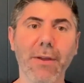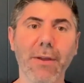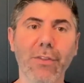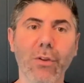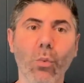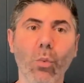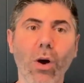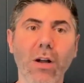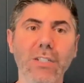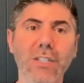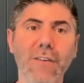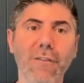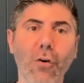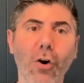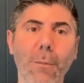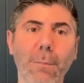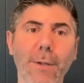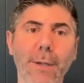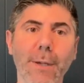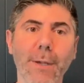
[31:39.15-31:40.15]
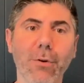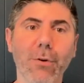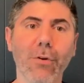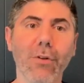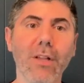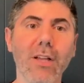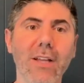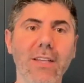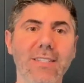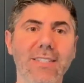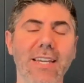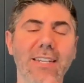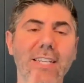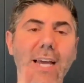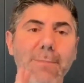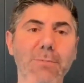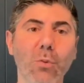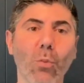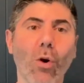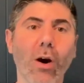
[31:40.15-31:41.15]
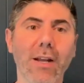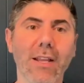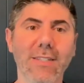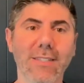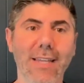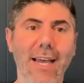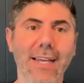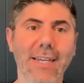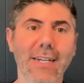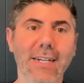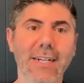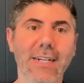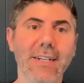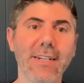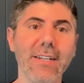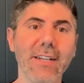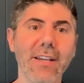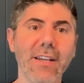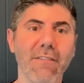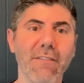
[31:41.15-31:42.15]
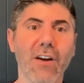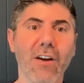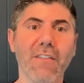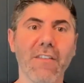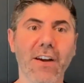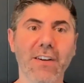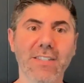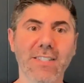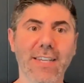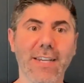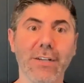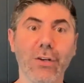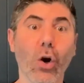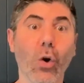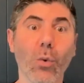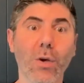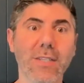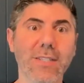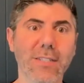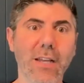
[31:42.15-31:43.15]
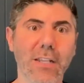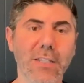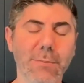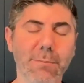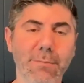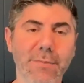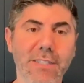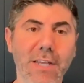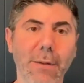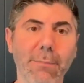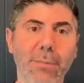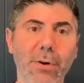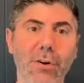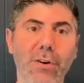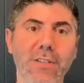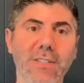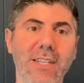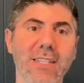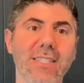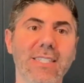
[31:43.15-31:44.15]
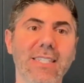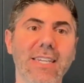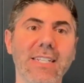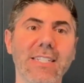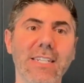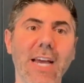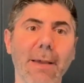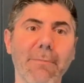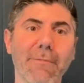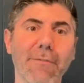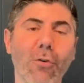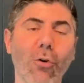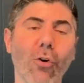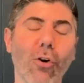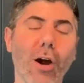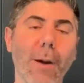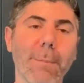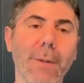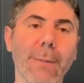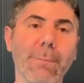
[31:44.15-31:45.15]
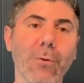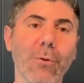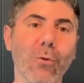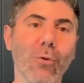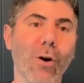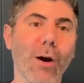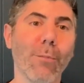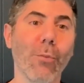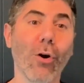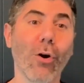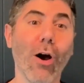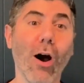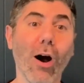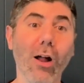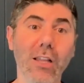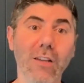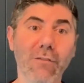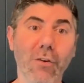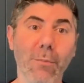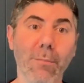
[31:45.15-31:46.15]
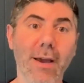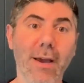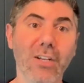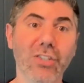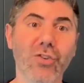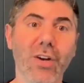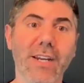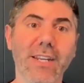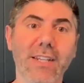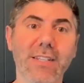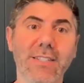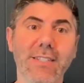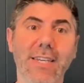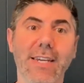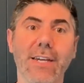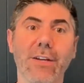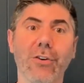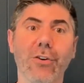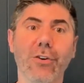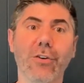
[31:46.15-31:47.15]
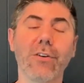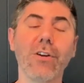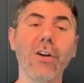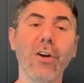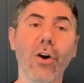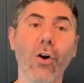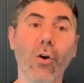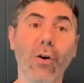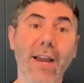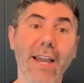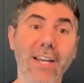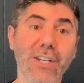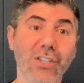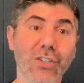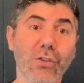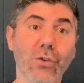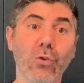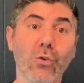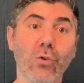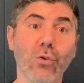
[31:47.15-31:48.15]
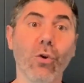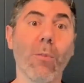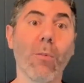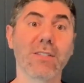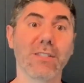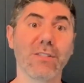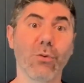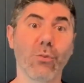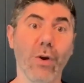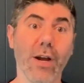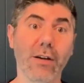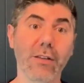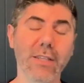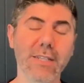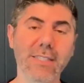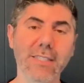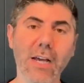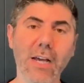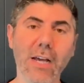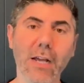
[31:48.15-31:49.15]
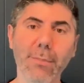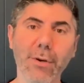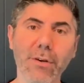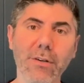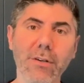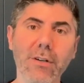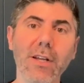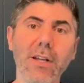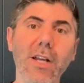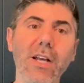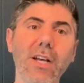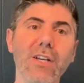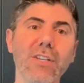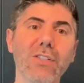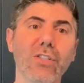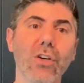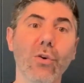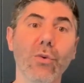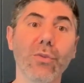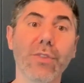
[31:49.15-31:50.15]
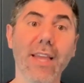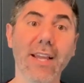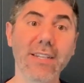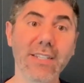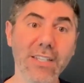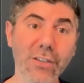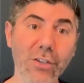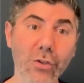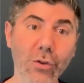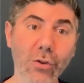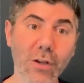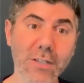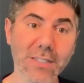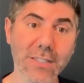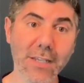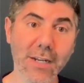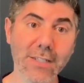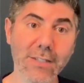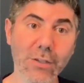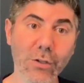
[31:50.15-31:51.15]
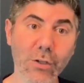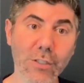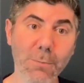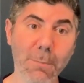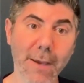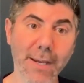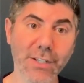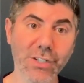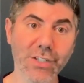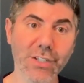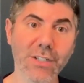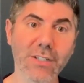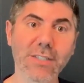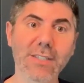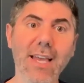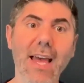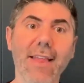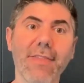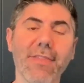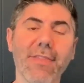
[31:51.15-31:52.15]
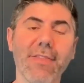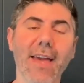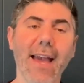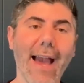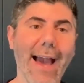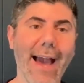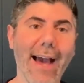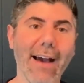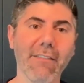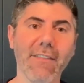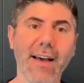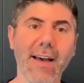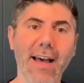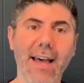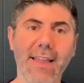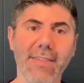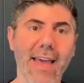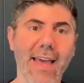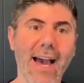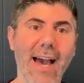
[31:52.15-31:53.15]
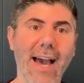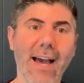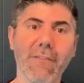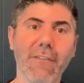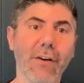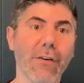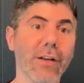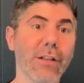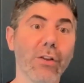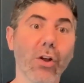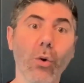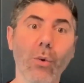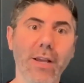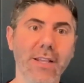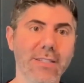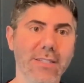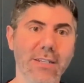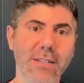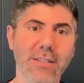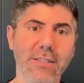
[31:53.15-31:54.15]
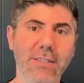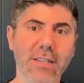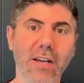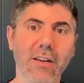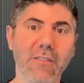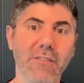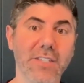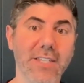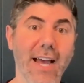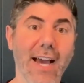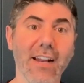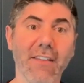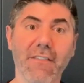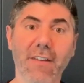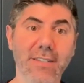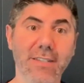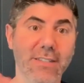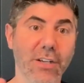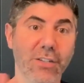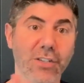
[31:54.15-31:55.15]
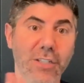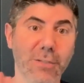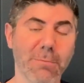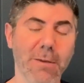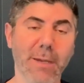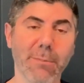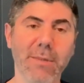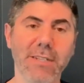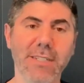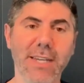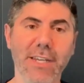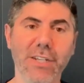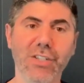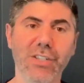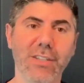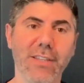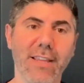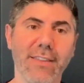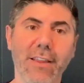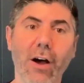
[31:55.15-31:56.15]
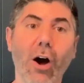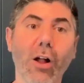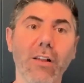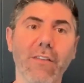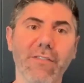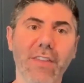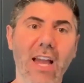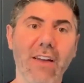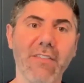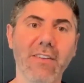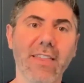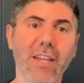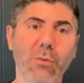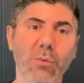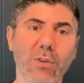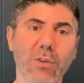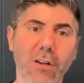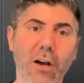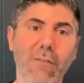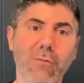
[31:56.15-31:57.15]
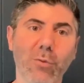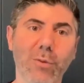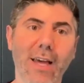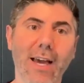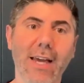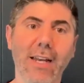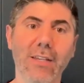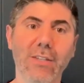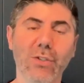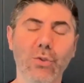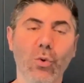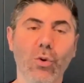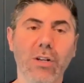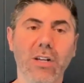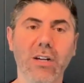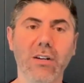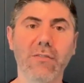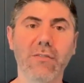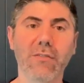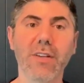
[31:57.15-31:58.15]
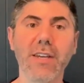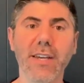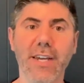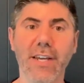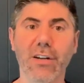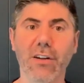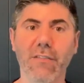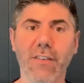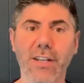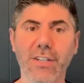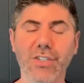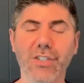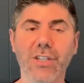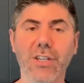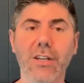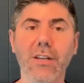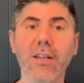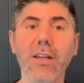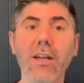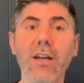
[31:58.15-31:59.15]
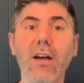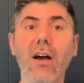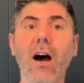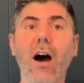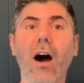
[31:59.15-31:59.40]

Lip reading: And the 1 to 4 people, skin types 1 is like a very fair skinned, always sunburns. And skin type 4 are people who are more olive or Mediterranean skin or Asian who almost rarely sunburn. So they did do those studies in those patients, and they had very low incidence of side effects such as pigmentation. Everything resolved without any sort of intervention.